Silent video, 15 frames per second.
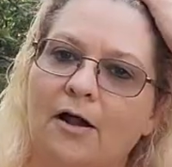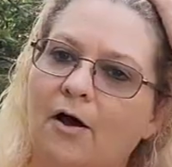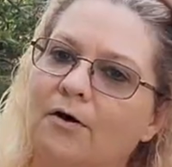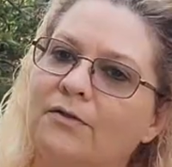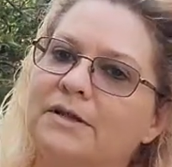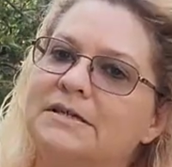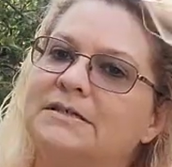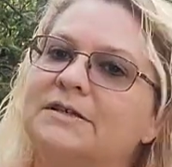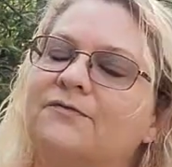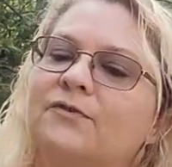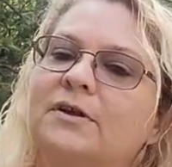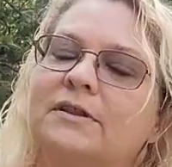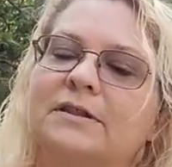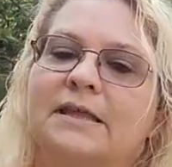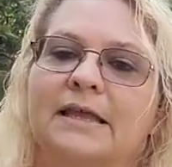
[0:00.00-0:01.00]
all these
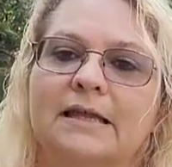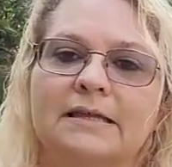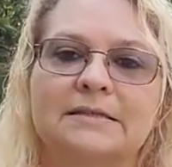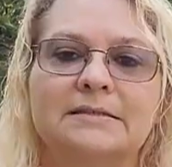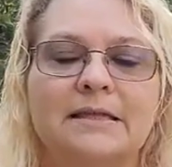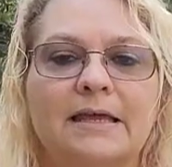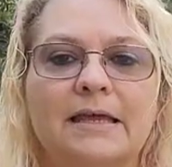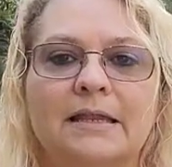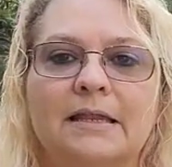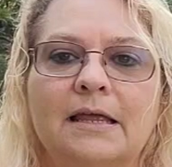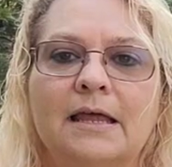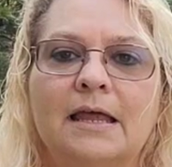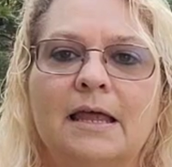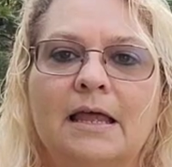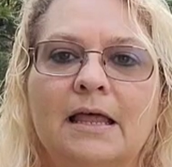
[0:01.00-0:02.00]
different things that
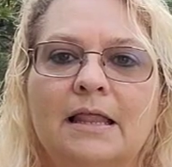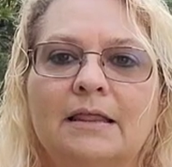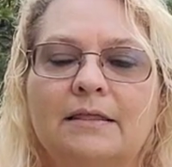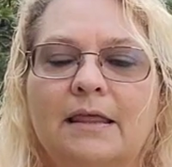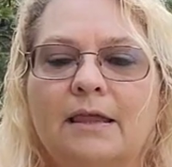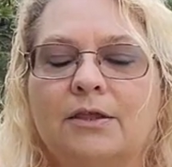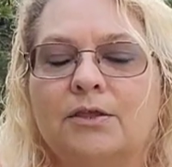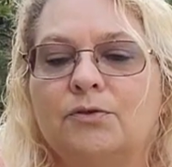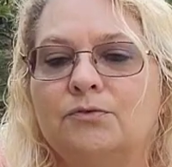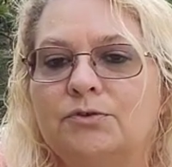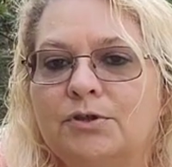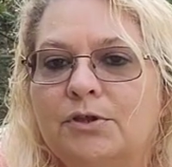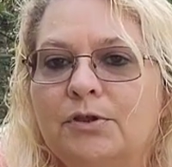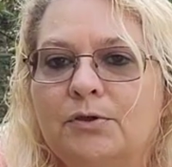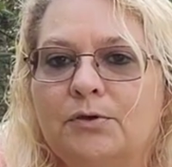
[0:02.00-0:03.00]
you
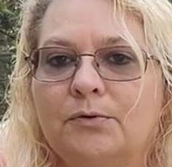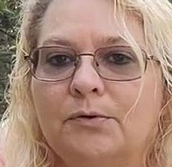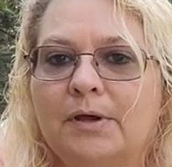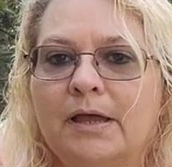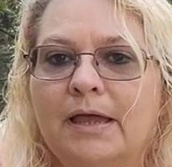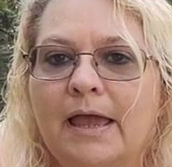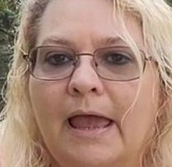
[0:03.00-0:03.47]
do.